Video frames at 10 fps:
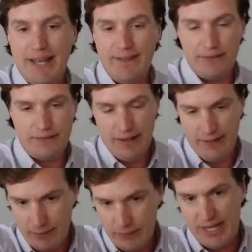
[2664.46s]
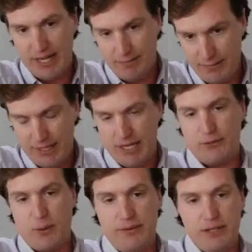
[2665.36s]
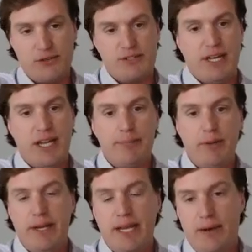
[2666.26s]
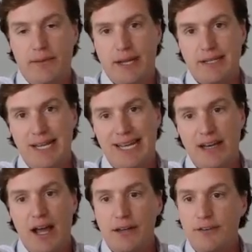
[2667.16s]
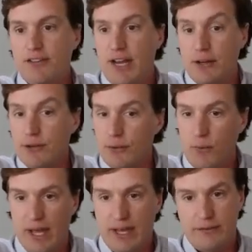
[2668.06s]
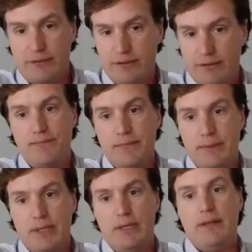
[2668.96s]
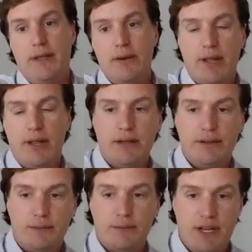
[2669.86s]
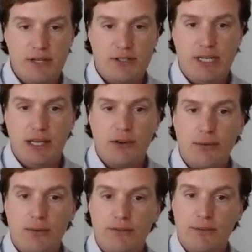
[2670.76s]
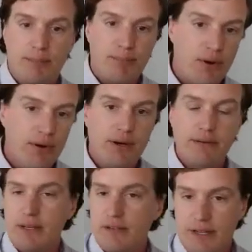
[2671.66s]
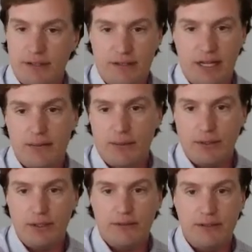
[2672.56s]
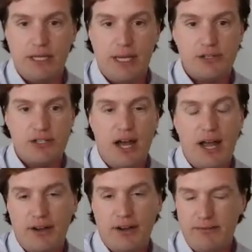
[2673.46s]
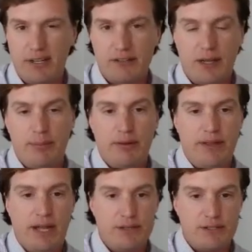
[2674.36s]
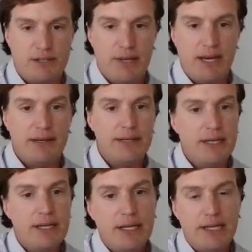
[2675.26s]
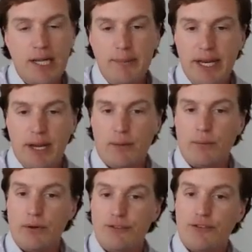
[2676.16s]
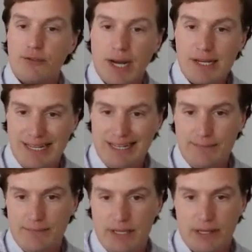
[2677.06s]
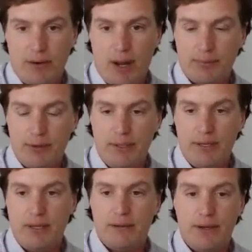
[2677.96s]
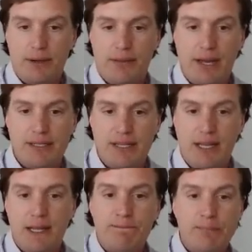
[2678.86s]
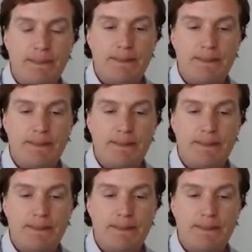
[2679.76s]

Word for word: and this and then we get it gets sort of interesting implementing health it in non-standard ways that are likely to substantially increase the burden of accessing or using ehi i'll give an example of that in just a minute limiting or restricting the interoperability of health it